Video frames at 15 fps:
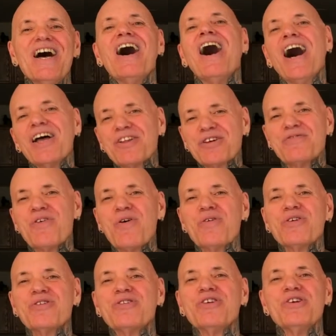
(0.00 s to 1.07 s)
I look forward
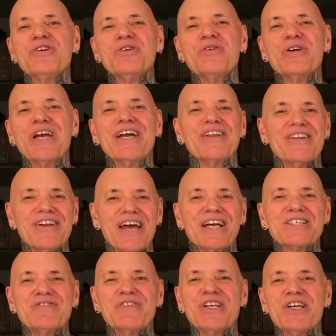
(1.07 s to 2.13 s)
to seeing you again in the
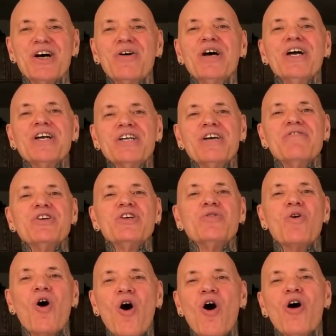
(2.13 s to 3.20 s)
next video, giving you
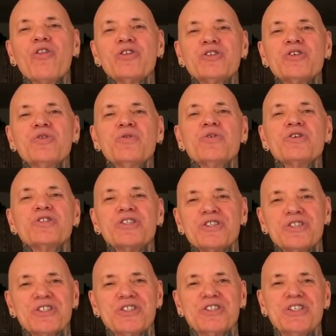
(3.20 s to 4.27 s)
all the tools to
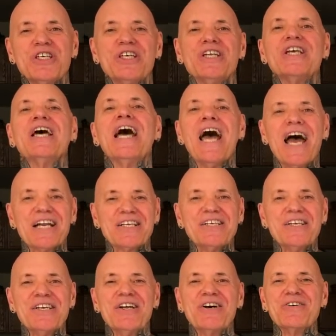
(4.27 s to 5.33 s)
succeed at
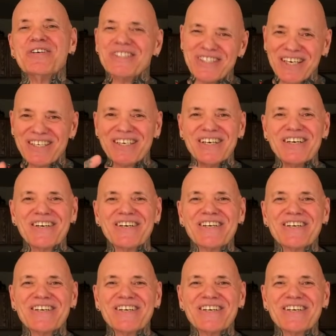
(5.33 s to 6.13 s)
keto. Take care.